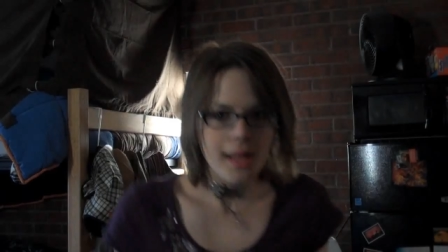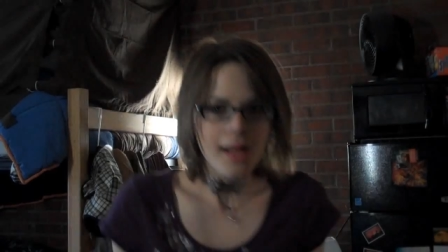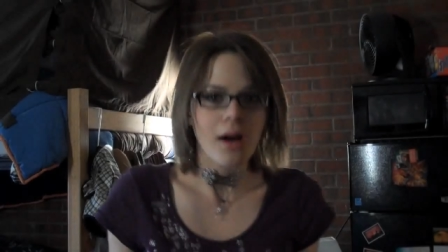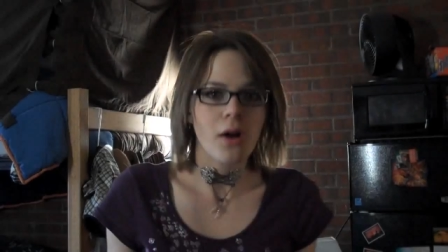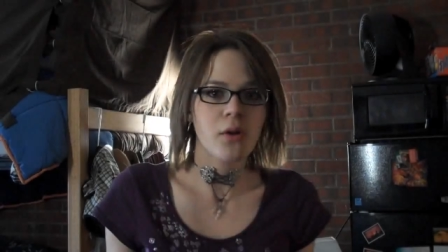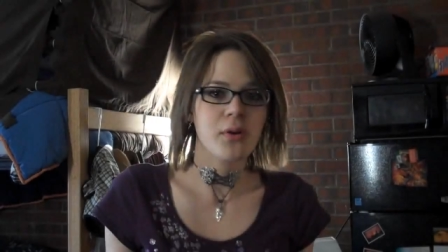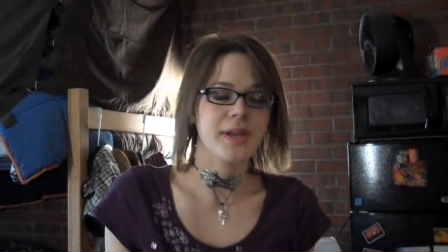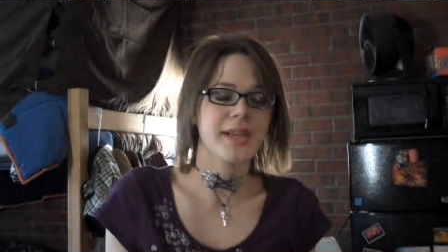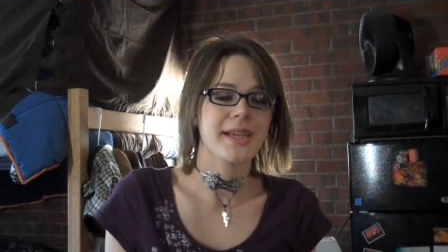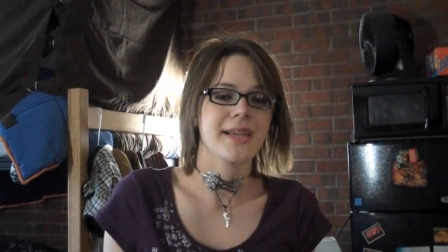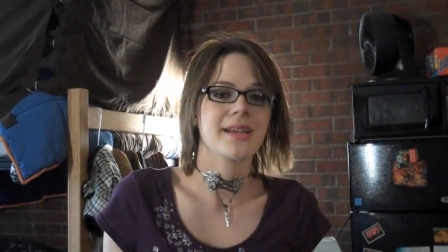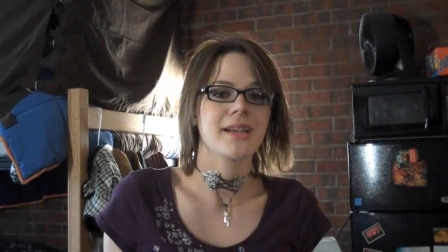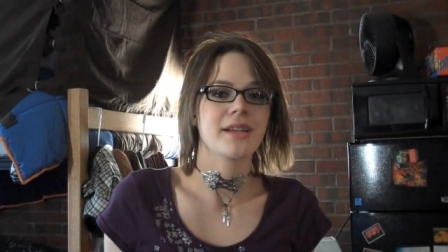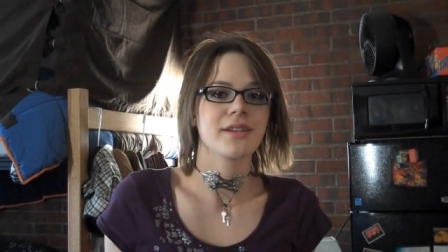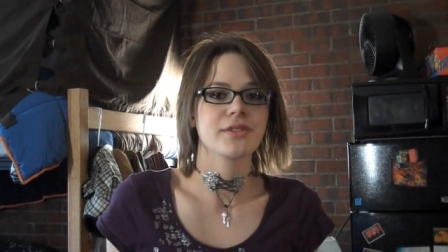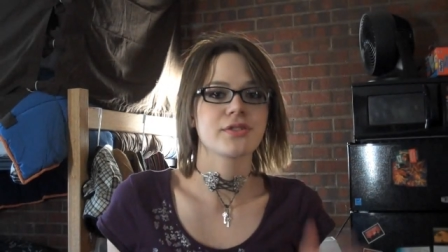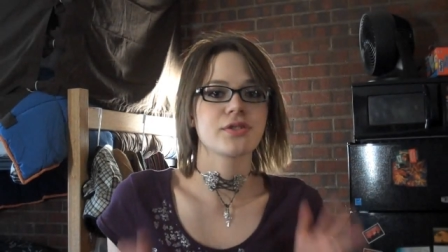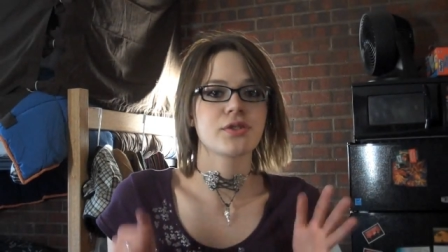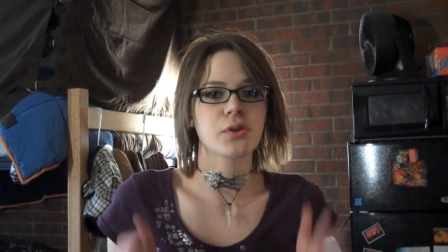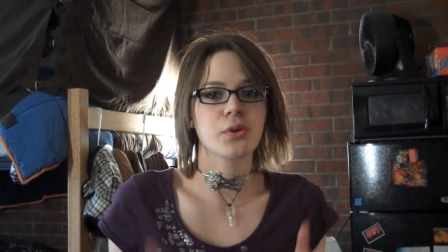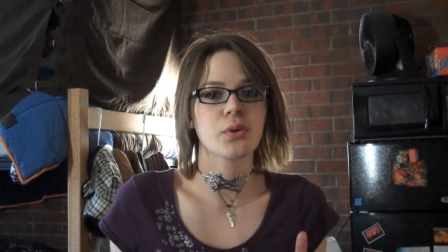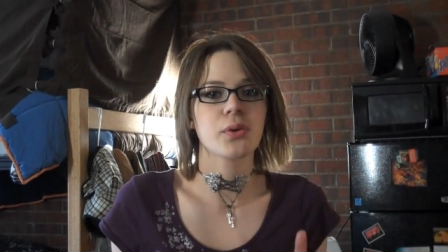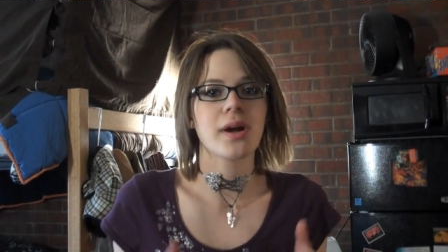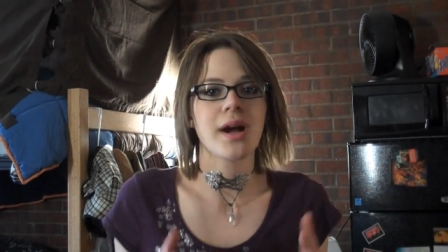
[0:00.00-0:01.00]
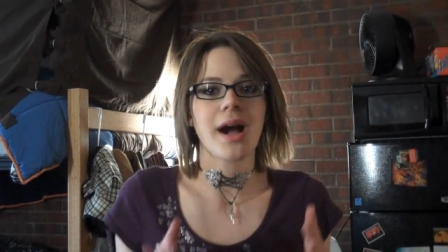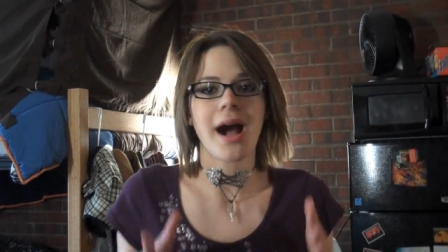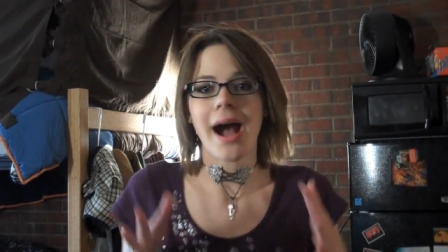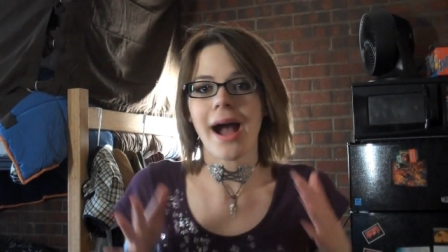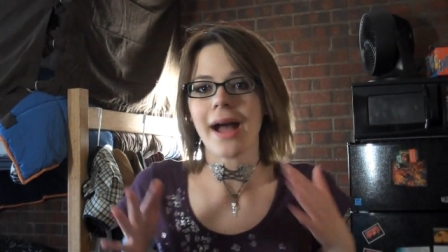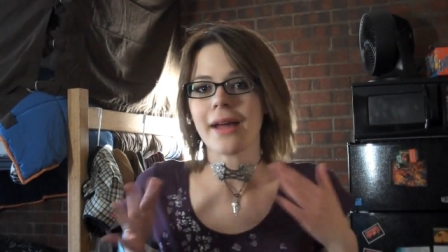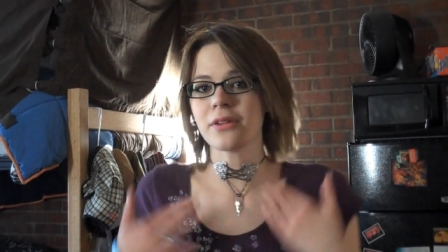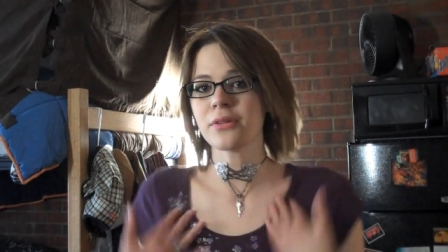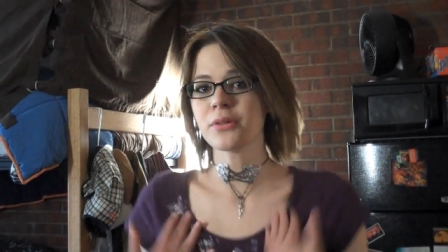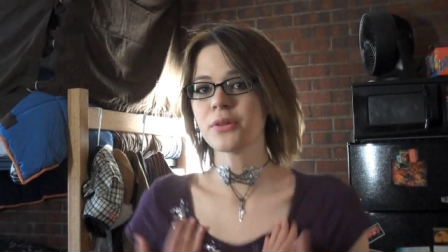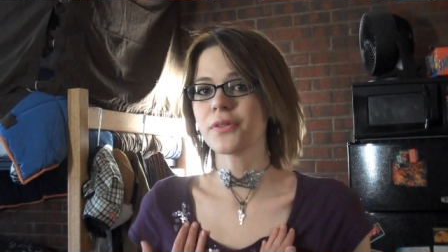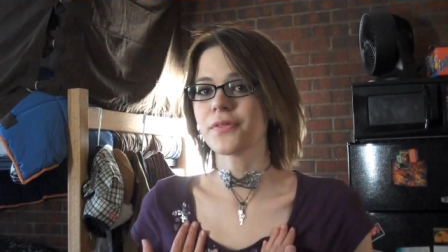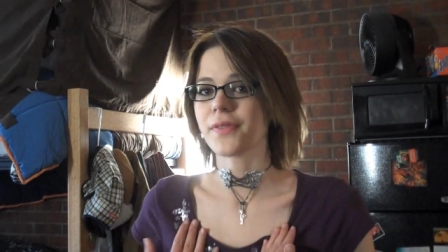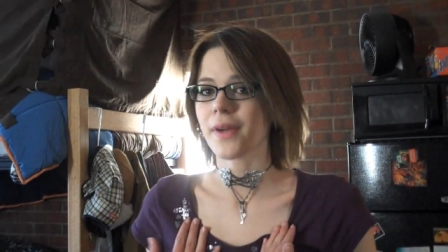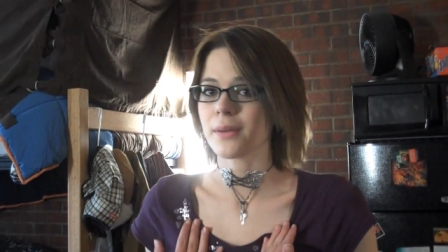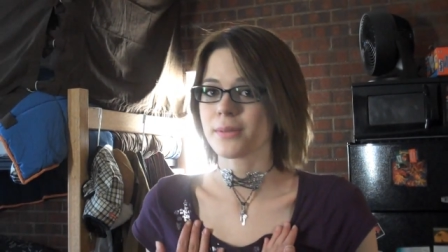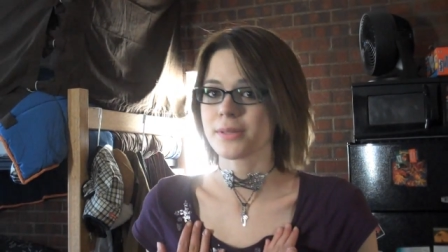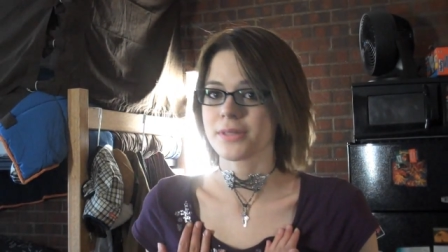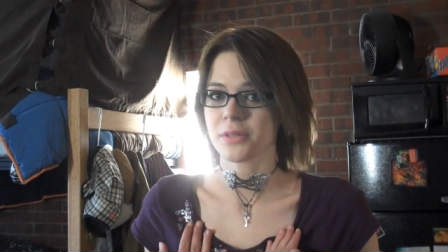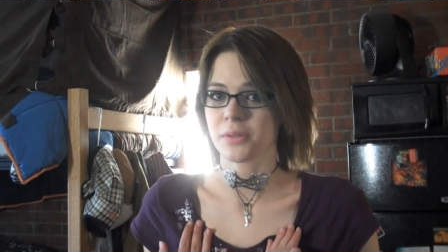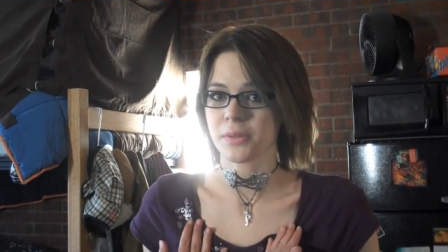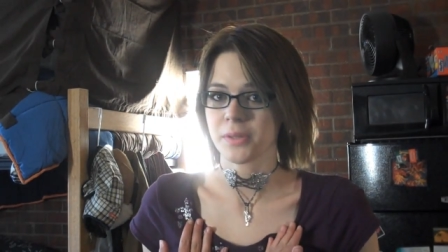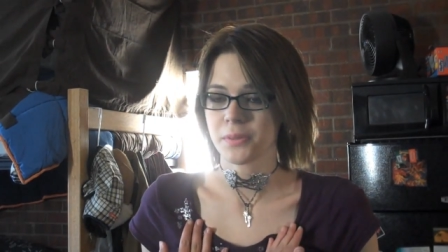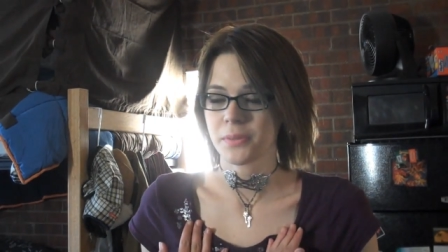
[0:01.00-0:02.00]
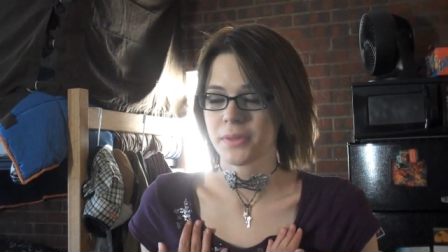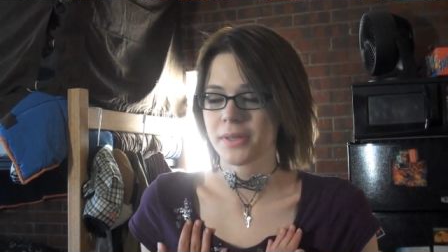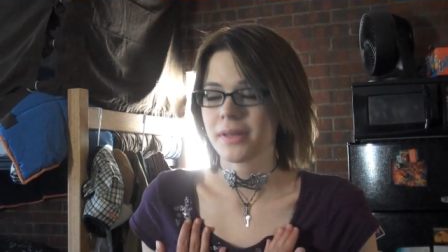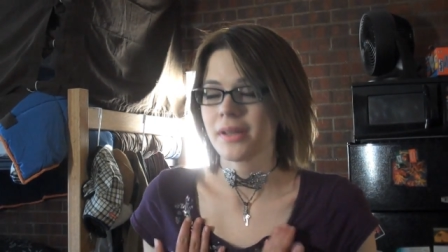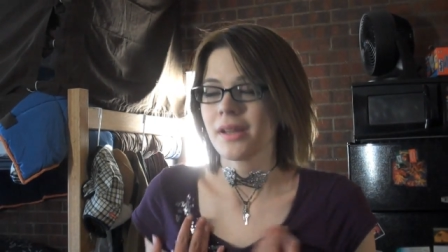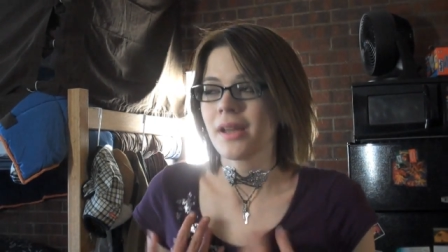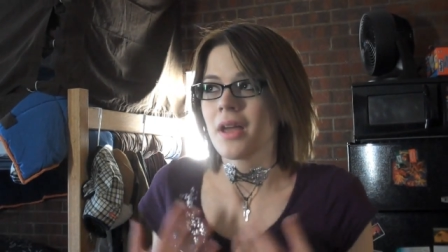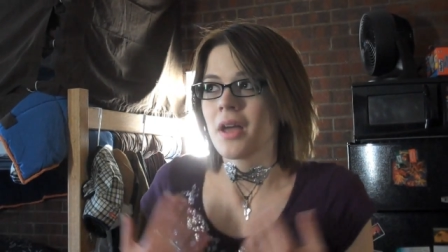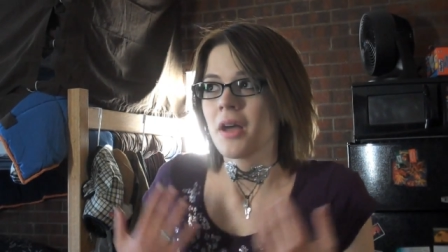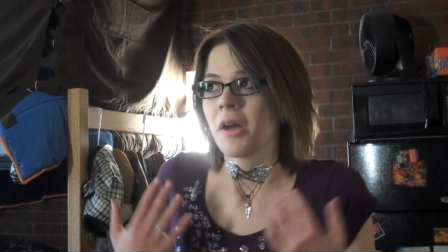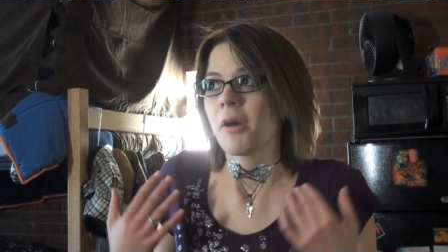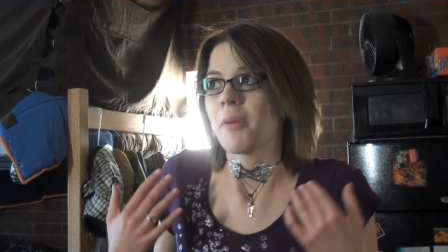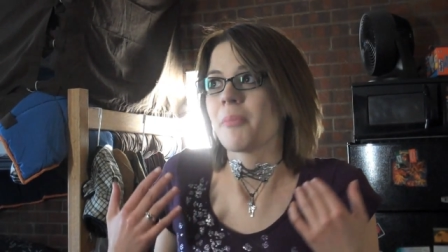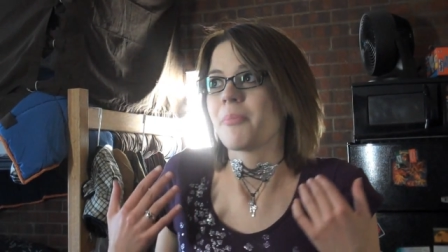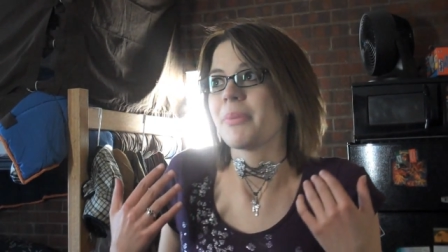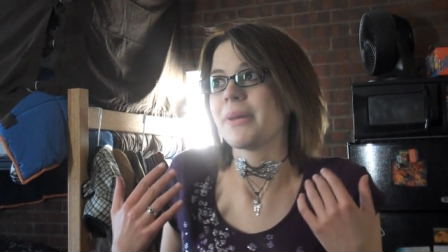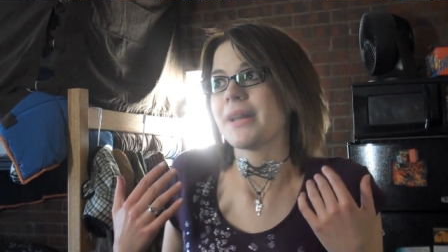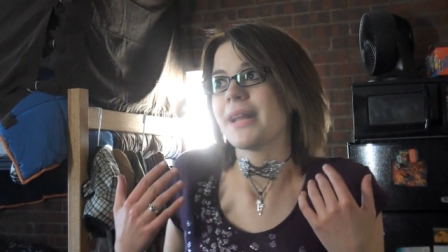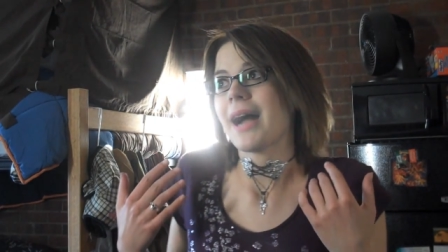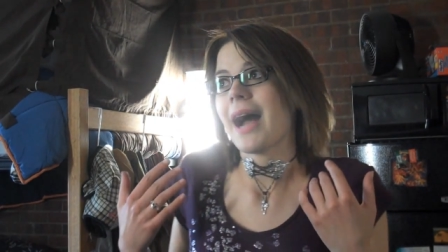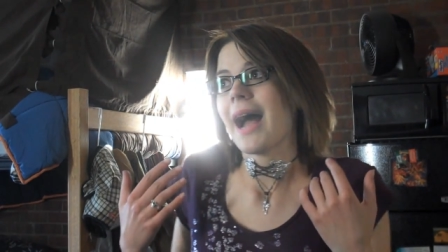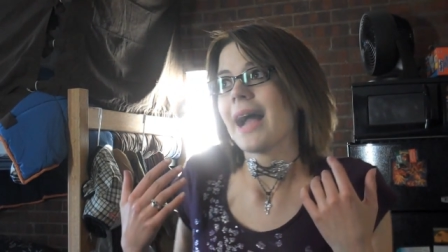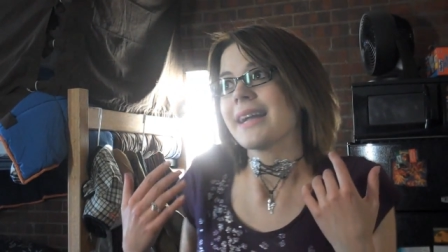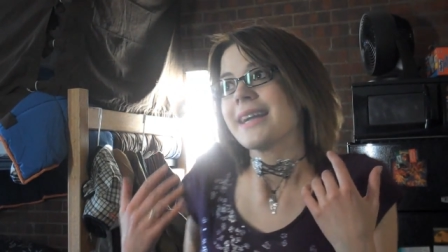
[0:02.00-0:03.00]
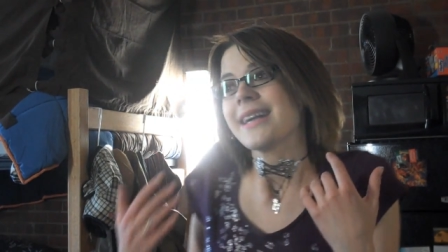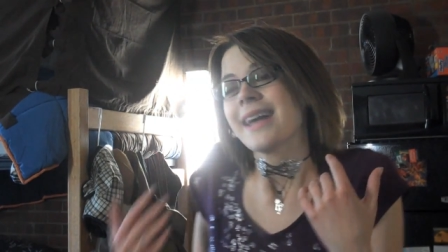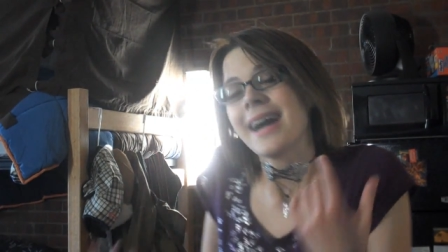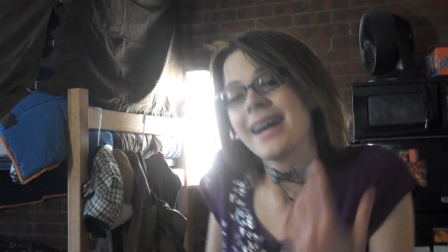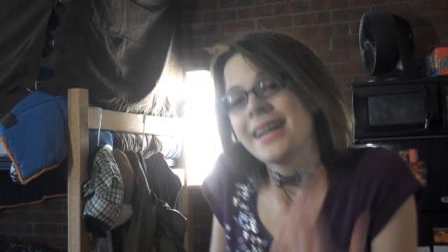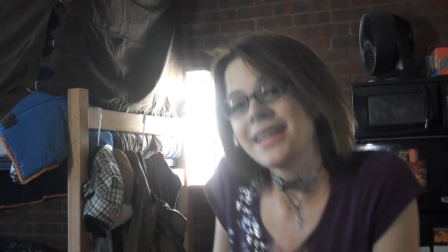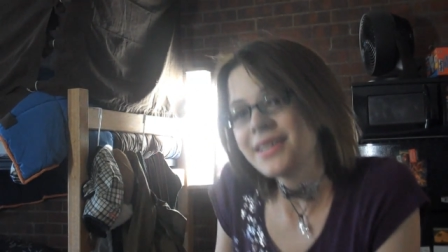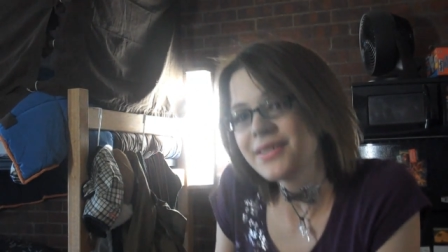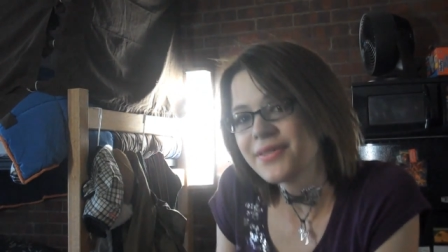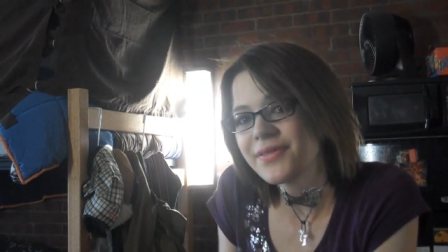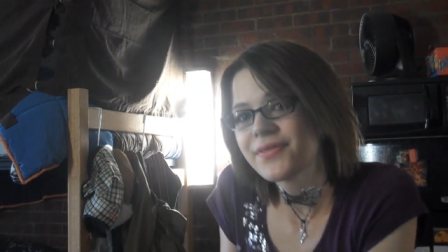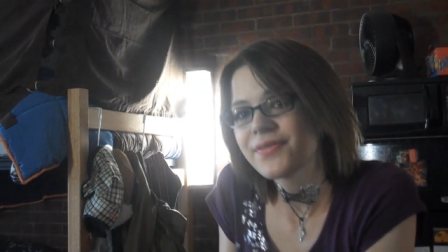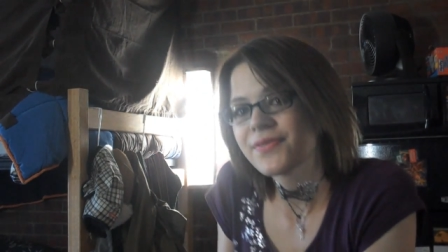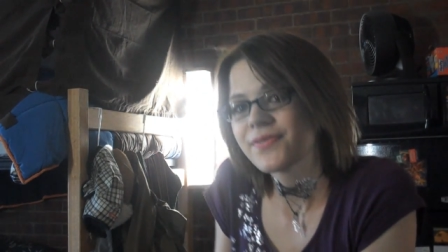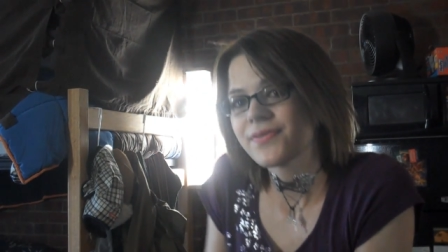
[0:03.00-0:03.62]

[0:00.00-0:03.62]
Okay, so, I don't know if I was the only one, but I kind of